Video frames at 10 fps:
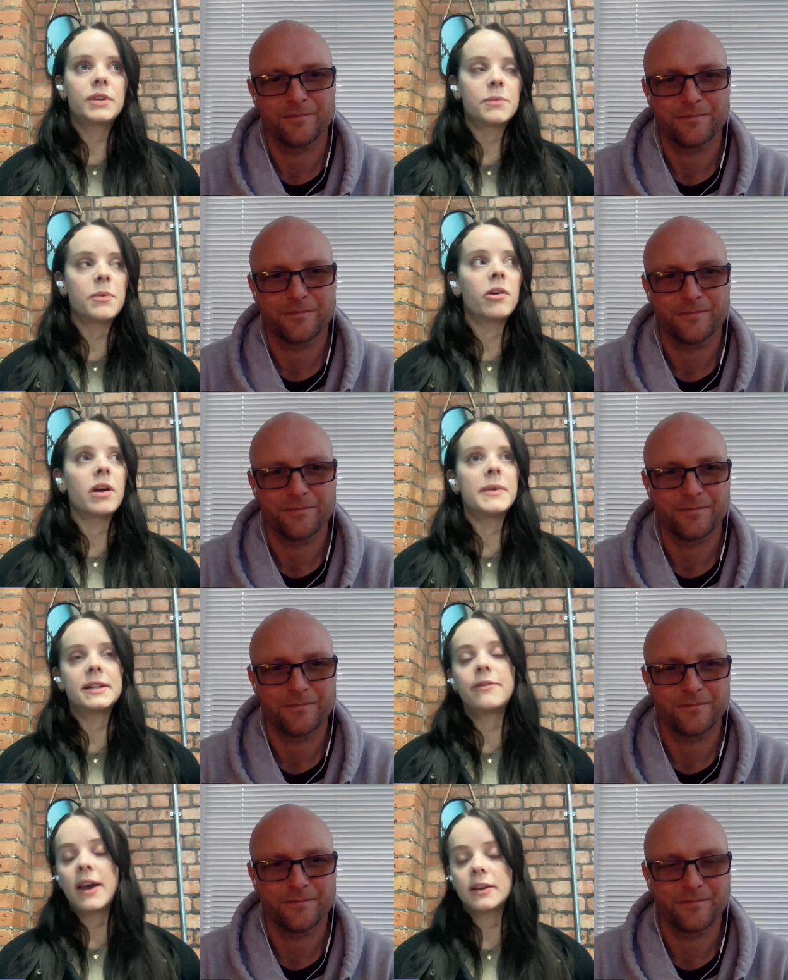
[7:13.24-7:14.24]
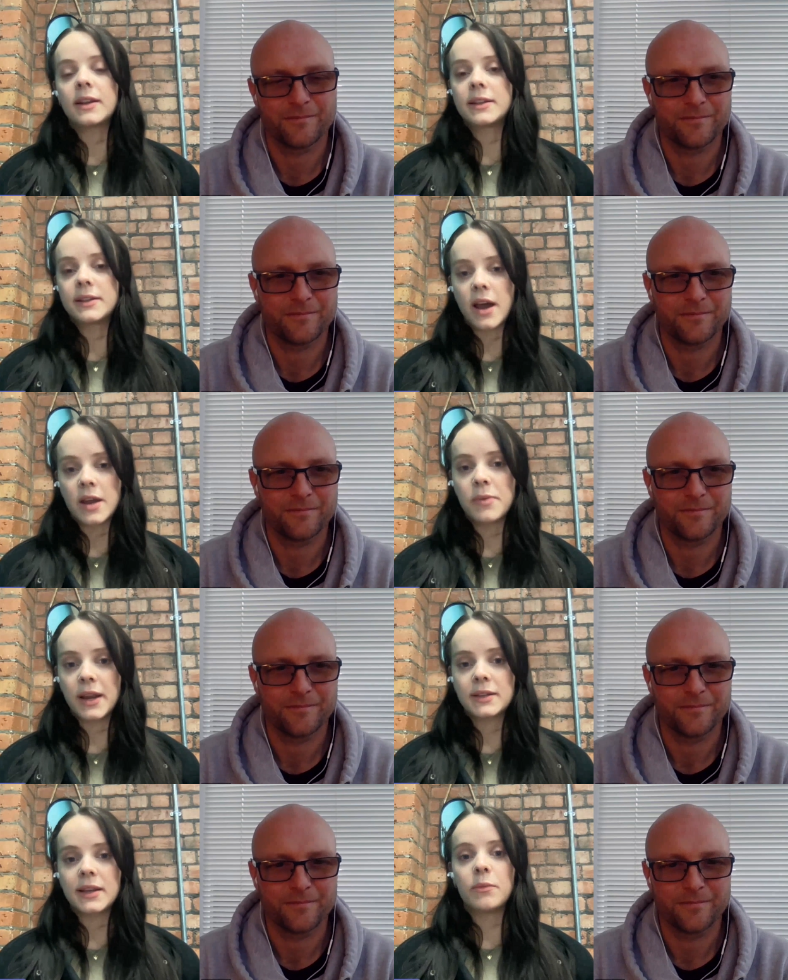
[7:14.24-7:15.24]
Speaker 1: the program is the fact that it's
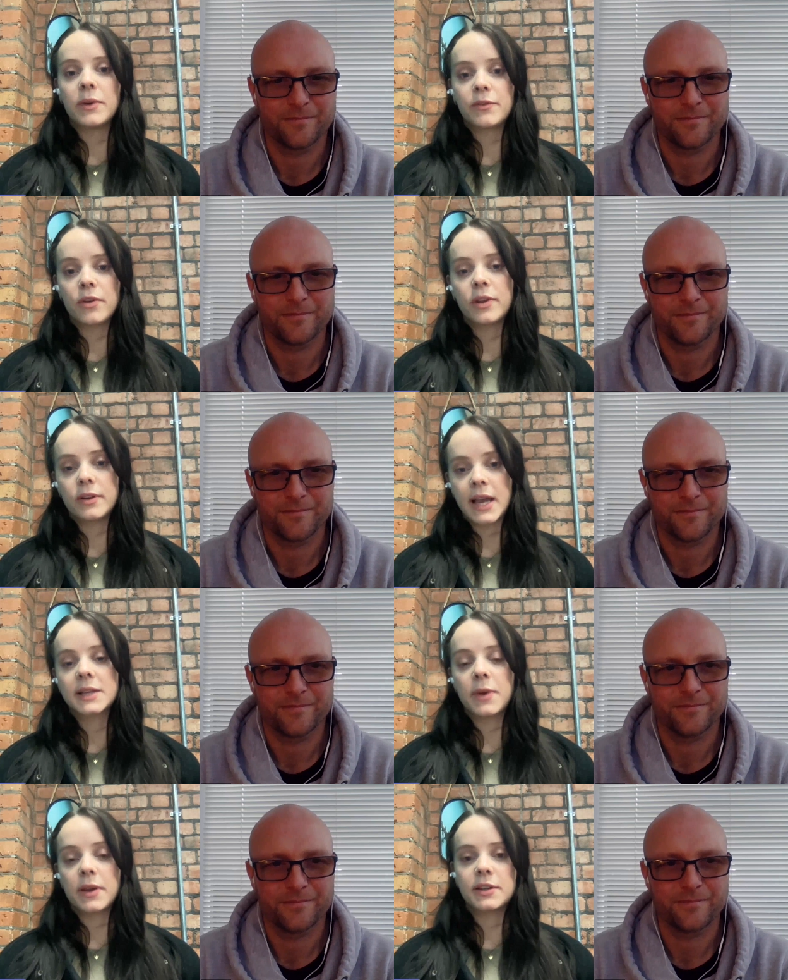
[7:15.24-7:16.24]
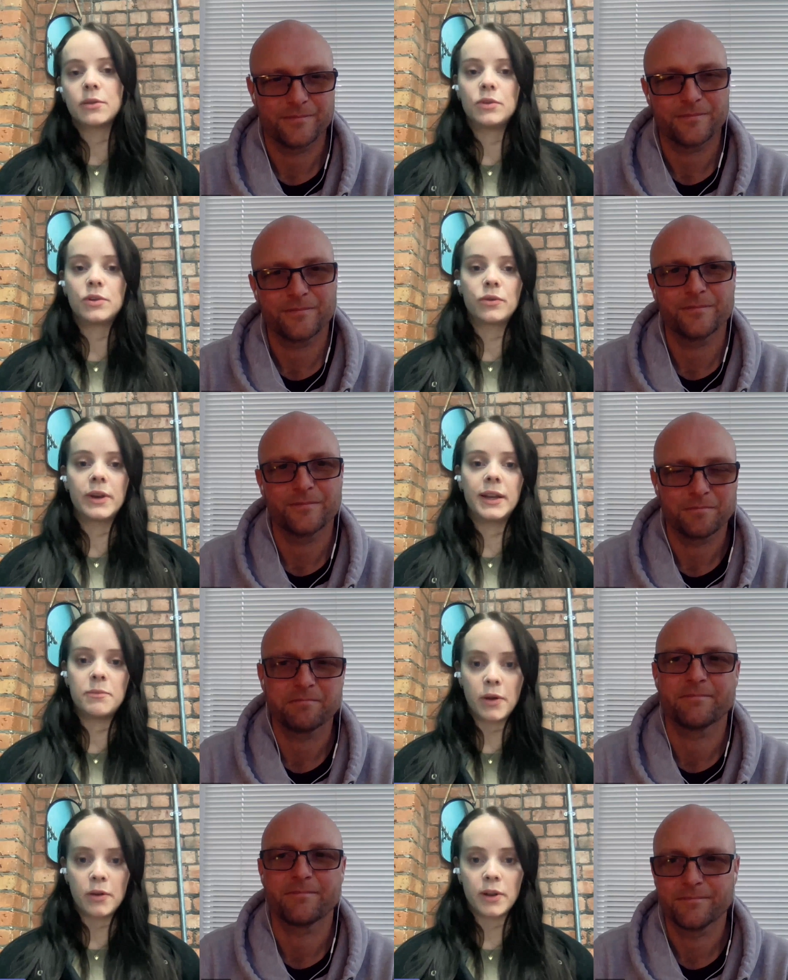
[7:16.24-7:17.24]
hybrid, and we've got those experts who will join
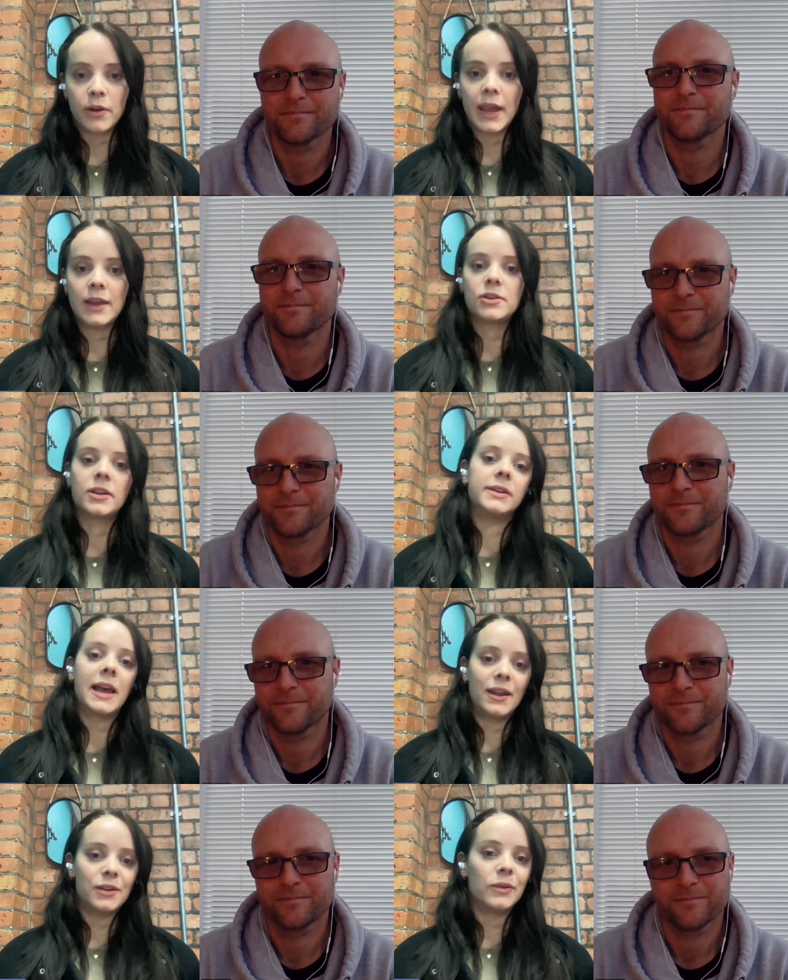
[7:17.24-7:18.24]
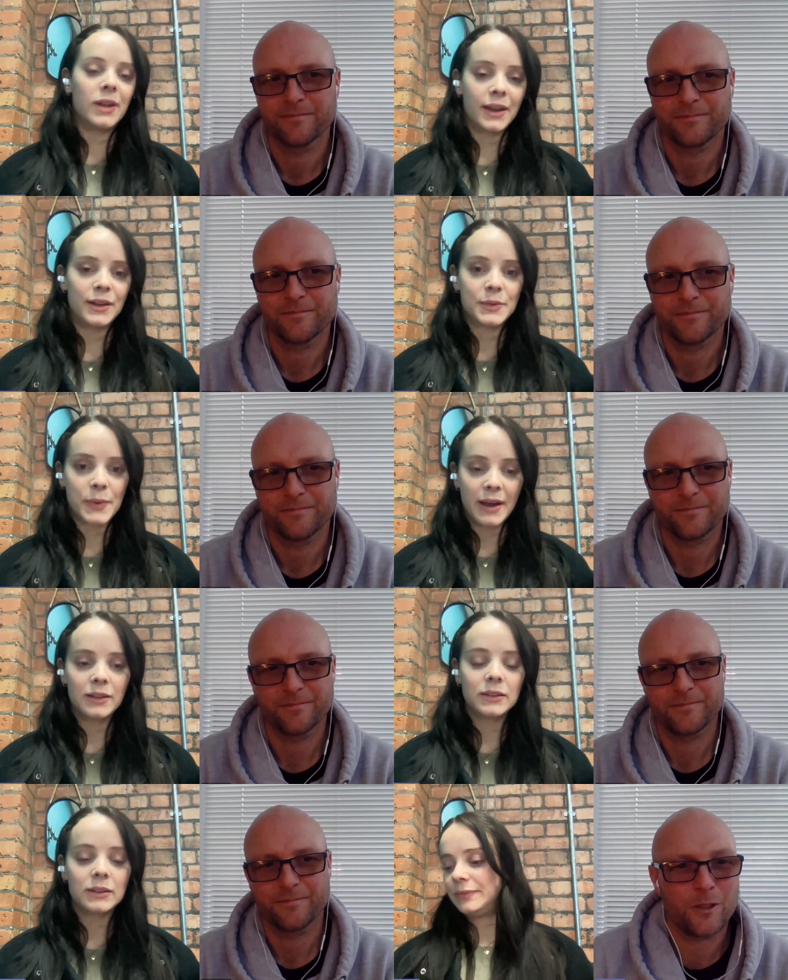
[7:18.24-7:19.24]
in both locations and online as
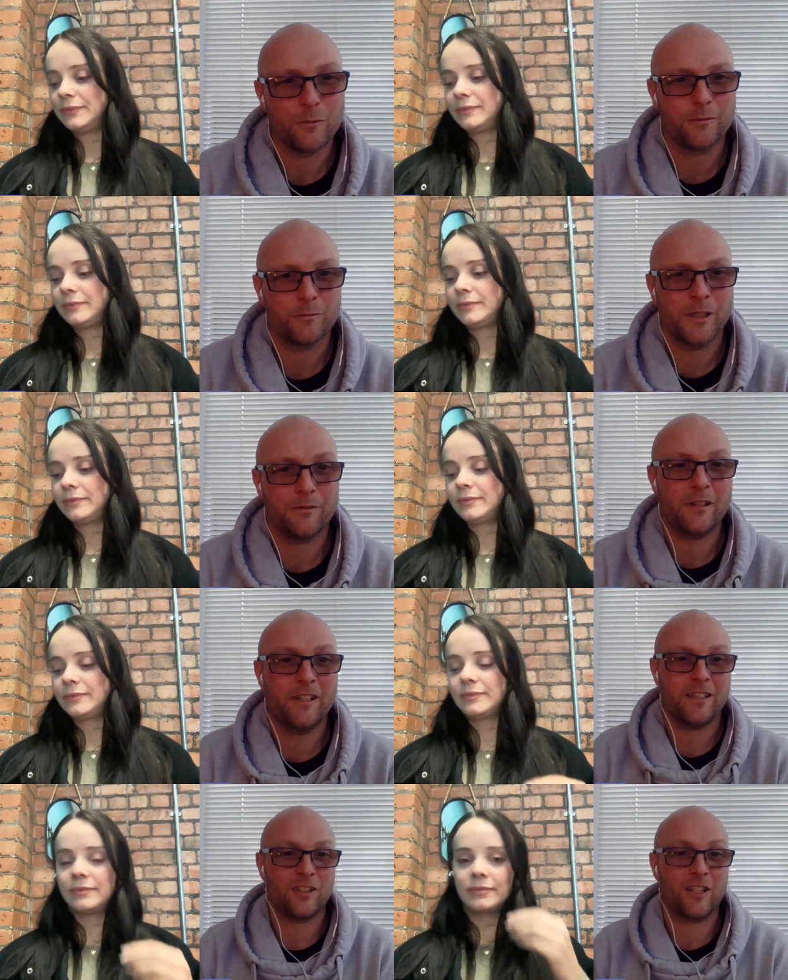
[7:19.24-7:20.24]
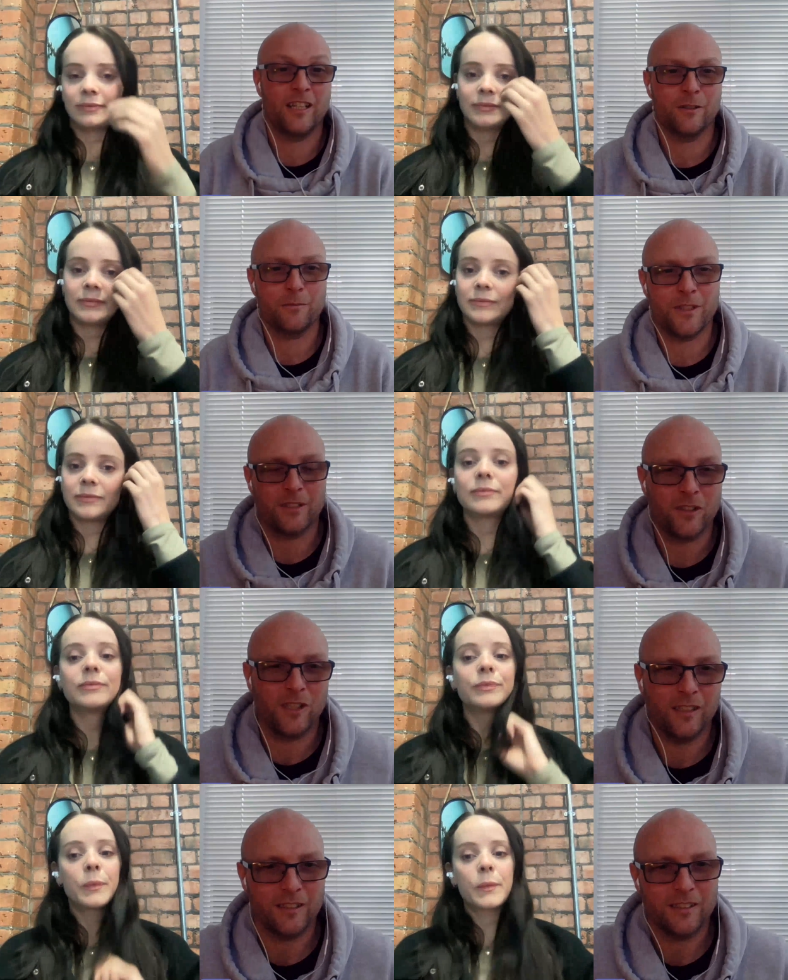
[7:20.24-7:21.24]
well.
Speaker 2: So we're very excited,
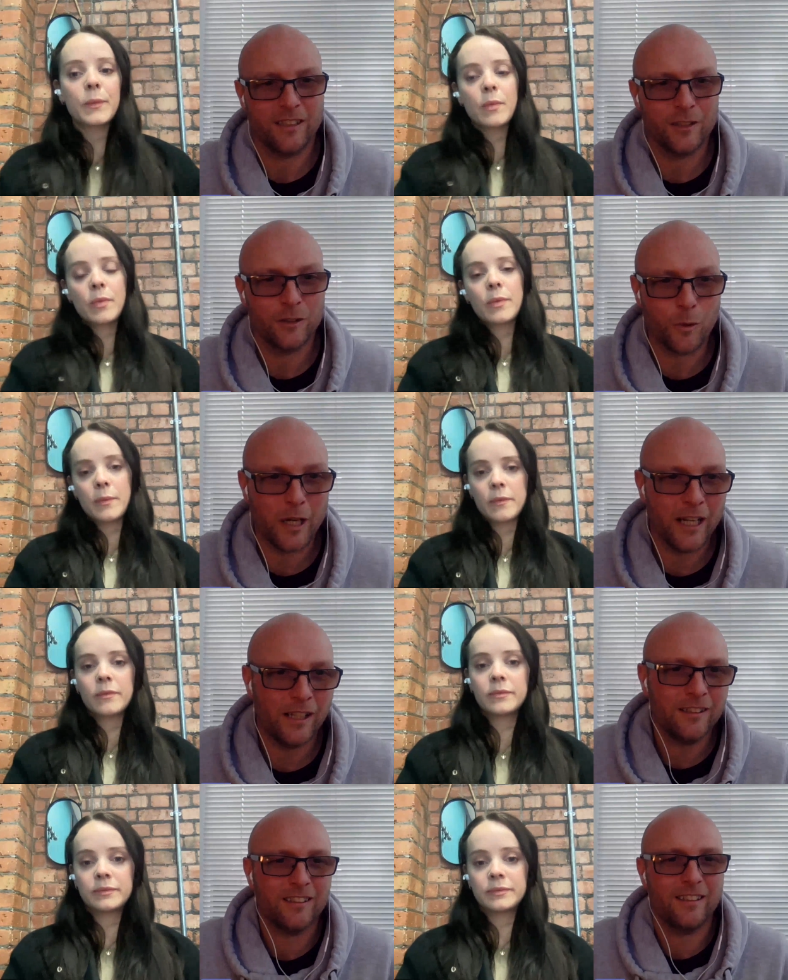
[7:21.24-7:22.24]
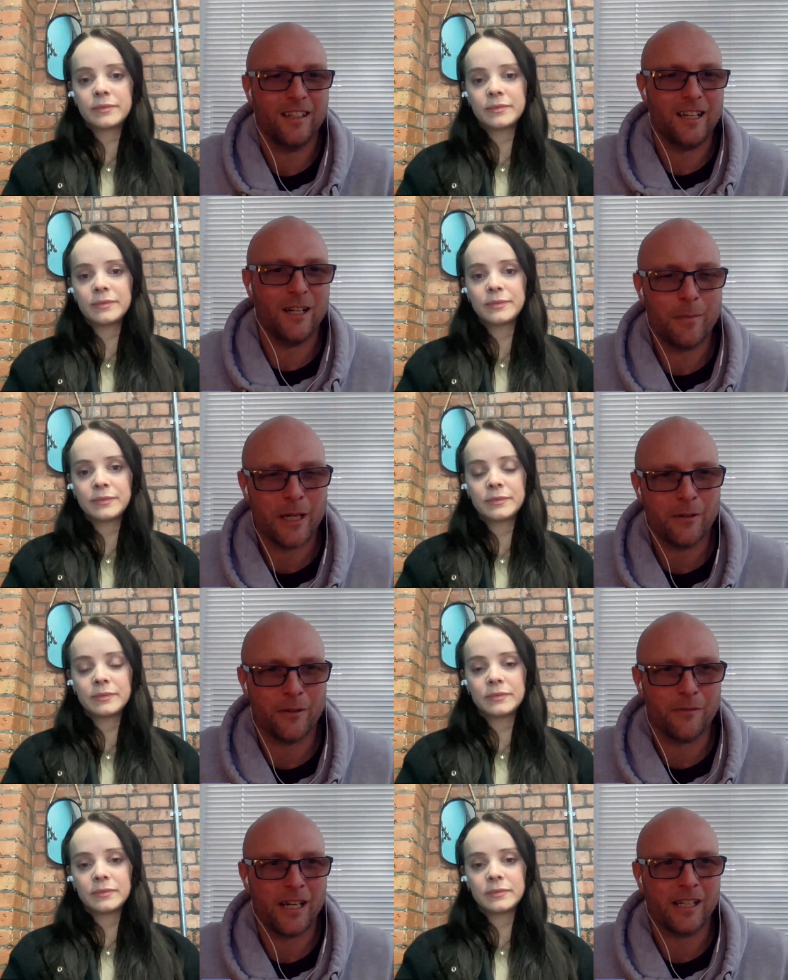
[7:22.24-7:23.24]
obviously, as well about the
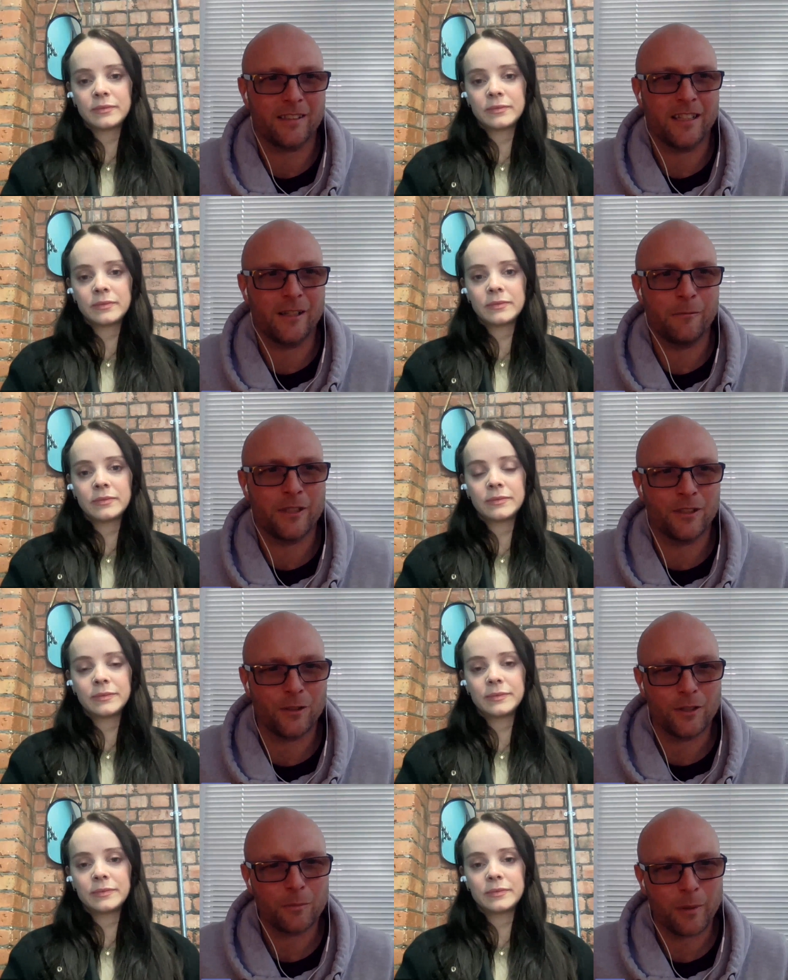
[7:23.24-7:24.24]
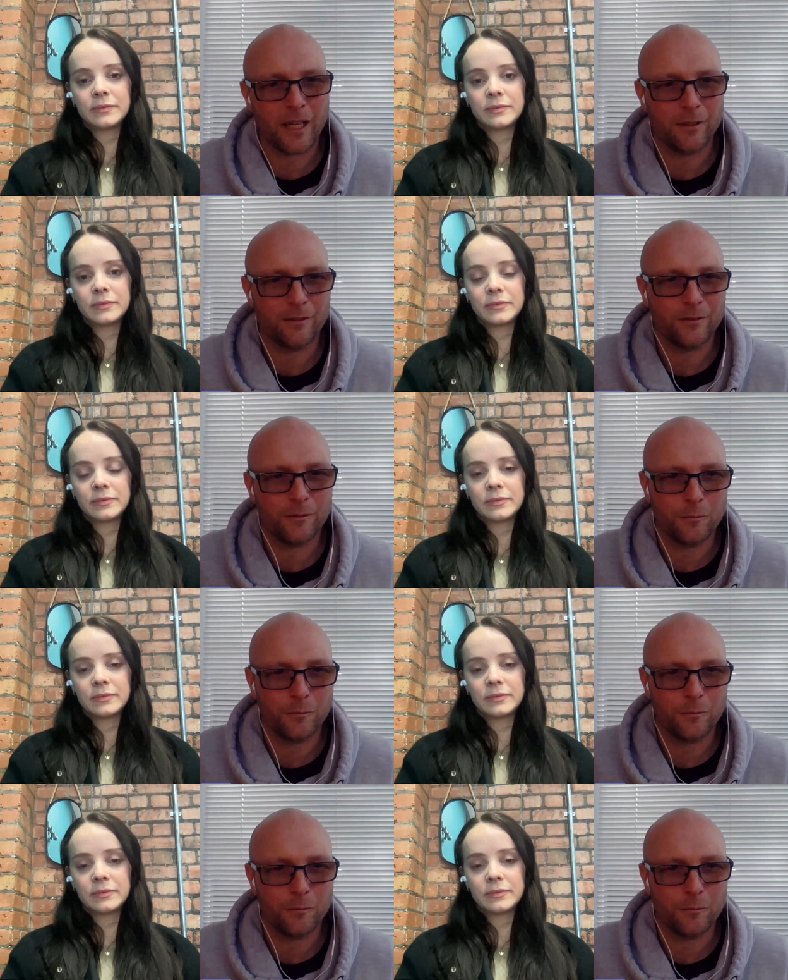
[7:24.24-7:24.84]
fact that we can do this Pan